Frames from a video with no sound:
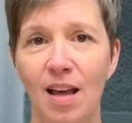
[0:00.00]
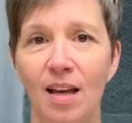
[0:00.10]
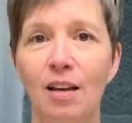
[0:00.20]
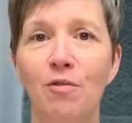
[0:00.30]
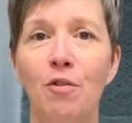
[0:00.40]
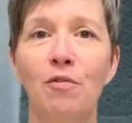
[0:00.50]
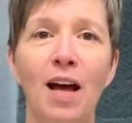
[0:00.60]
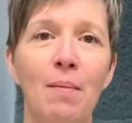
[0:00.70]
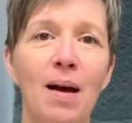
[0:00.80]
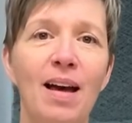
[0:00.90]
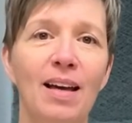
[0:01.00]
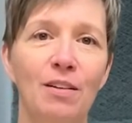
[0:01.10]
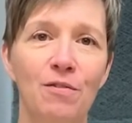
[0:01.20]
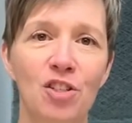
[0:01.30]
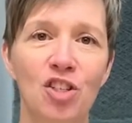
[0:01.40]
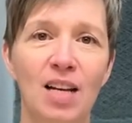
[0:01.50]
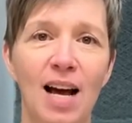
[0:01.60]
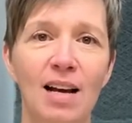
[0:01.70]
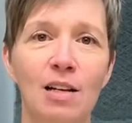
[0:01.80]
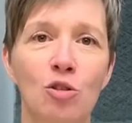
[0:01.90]
we really have to be
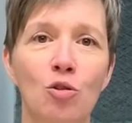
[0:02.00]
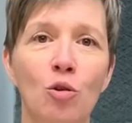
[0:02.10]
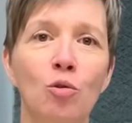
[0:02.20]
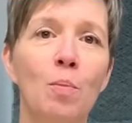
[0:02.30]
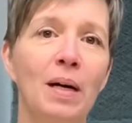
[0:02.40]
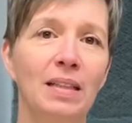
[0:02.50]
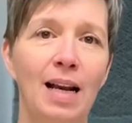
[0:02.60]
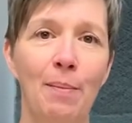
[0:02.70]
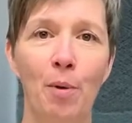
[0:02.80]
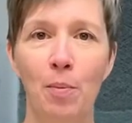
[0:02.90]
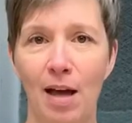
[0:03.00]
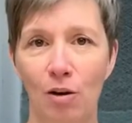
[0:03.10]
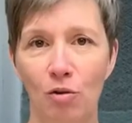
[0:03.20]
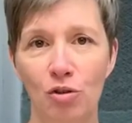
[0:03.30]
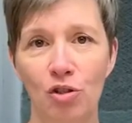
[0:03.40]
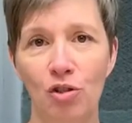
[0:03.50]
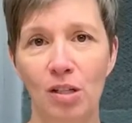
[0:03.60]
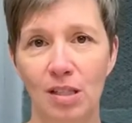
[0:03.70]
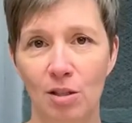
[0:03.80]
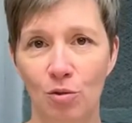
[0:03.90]
careful, especially during the first
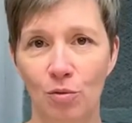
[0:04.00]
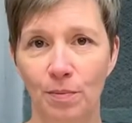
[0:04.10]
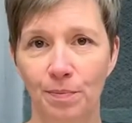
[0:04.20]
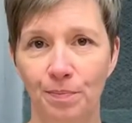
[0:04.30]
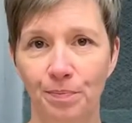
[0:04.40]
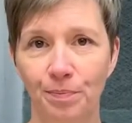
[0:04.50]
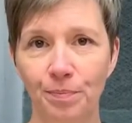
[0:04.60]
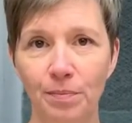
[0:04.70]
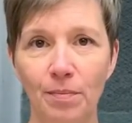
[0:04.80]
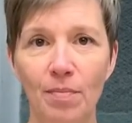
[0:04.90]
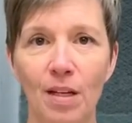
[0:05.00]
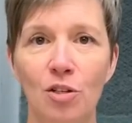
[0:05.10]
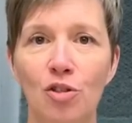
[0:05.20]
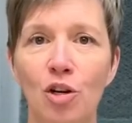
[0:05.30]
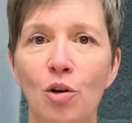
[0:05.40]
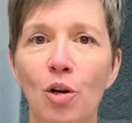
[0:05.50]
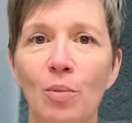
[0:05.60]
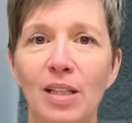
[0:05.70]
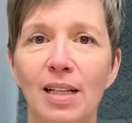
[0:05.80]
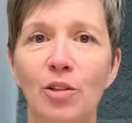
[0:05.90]
layer of fabric.
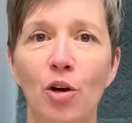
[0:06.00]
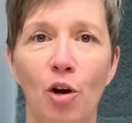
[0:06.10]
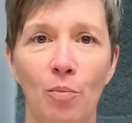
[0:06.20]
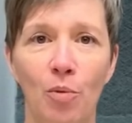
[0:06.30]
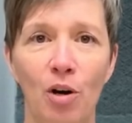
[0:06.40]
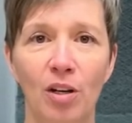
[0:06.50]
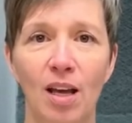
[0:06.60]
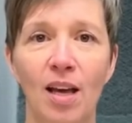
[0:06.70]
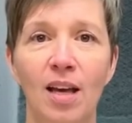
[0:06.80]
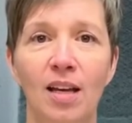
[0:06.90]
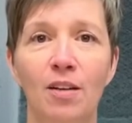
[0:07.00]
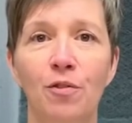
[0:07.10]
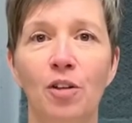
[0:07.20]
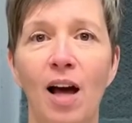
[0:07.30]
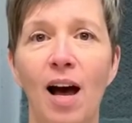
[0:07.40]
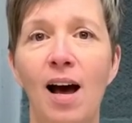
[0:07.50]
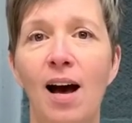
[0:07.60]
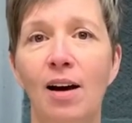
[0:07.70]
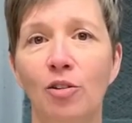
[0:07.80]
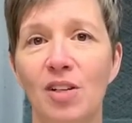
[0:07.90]
Depending on the model of trailer, it will
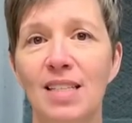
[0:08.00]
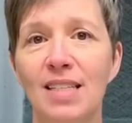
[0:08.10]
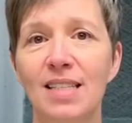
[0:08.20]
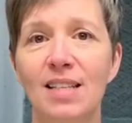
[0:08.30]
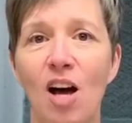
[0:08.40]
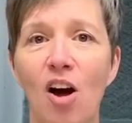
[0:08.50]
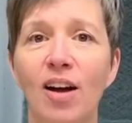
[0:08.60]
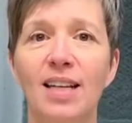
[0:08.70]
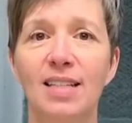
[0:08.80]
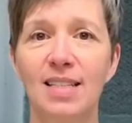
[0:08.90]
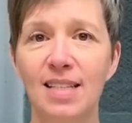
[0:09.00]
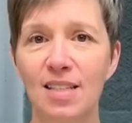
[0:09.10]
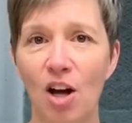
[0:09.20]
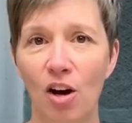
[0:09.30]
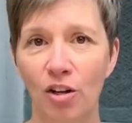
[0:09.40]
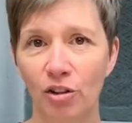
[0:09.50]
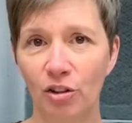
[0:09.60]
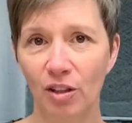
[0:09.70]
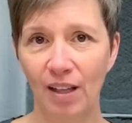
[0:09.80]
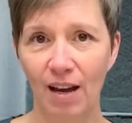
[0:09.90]
take between 6 and 10
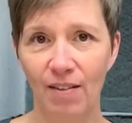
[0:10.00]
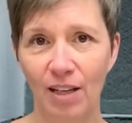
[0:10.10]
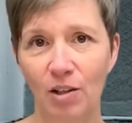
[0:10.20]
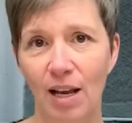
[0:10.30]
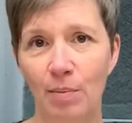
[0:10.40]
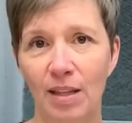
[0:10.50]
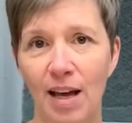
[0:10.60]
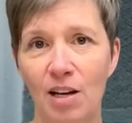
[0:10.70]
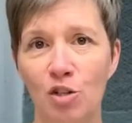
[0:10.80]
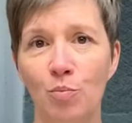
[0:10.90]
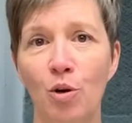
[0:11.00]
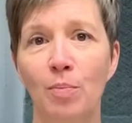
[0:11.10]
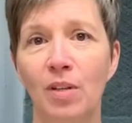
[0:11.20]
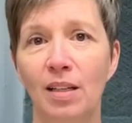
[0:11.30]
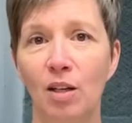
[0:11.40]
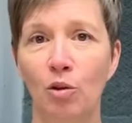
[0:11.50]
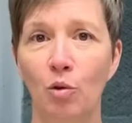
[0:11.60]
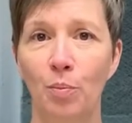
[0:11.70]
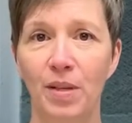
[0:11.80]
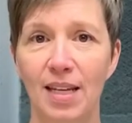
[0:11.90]
hours of rolling work to obtain our
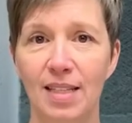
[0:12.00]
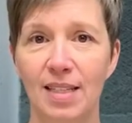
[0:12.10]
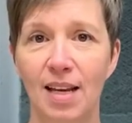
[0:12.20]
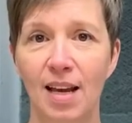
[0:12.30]
parts.